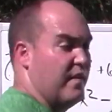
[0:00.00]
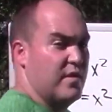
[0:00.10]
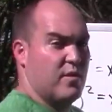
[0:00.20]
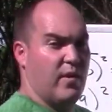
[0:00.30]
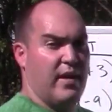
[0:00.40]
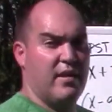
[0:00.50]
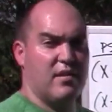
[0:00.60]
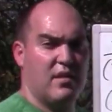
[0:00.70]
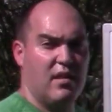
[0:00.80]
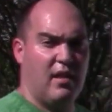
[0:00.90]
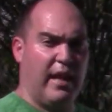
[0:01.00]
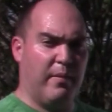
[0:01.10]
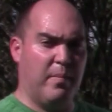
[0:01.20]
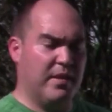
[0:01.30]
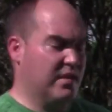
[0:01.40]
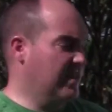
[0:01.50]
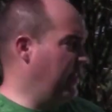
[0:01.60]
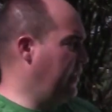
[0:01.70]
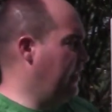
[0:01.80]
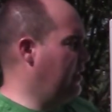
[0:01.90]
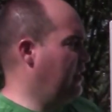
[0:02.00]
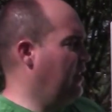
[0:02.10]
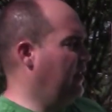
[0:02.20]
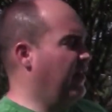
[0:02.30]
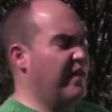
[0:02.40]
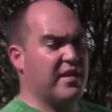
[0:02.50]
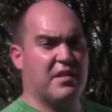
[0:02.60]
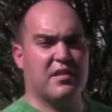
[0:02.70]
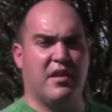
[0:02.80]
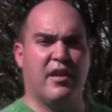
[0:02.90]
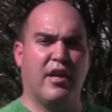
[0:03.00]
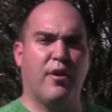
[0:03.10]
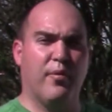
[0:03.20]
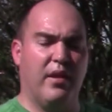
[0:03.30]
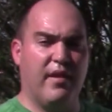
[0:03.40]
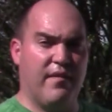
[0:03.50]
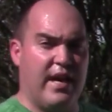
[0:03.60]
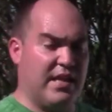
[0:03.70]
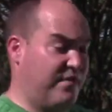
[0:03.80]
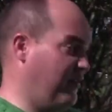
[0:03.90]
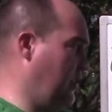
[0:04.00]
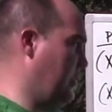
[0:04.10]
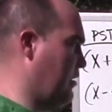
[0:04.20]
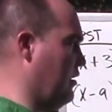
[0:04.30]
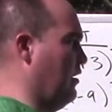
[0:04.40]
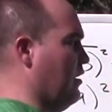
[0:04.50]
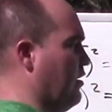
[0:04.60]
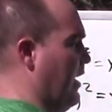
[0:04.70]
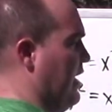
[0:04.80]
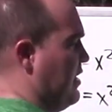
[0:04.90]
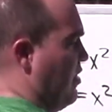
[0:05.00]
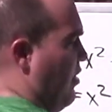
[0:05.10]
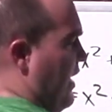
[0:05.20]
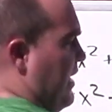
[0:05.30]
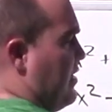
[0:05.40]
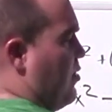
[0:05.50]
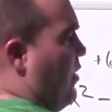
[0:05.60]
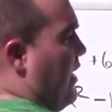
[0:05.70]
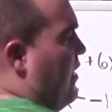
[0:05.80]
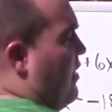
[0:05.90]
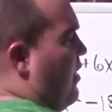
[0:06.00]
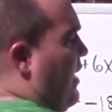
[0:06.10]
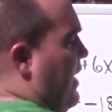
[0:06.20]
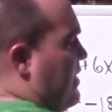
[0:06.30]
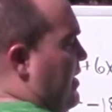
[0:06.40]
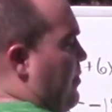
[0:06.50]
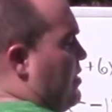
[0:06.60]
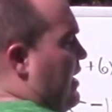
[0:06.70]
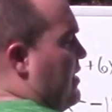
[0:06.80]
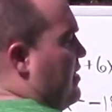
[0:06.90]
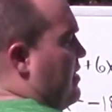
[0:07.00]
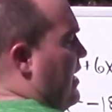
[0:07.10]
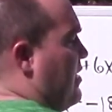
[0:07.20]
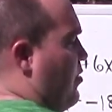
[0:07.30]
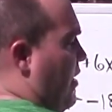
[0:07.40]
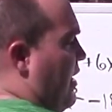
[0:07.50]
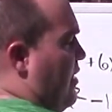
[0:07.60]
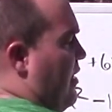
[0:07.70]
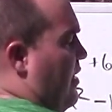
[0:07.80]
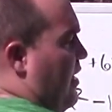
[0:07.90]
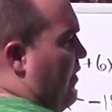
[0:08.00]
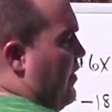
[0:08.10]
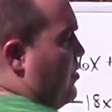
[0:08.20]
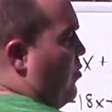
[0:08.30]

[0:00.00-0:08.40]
squares like we've been studying, then this is going to go really fast for us. Okay, so x squared, or x times x is x squared, and then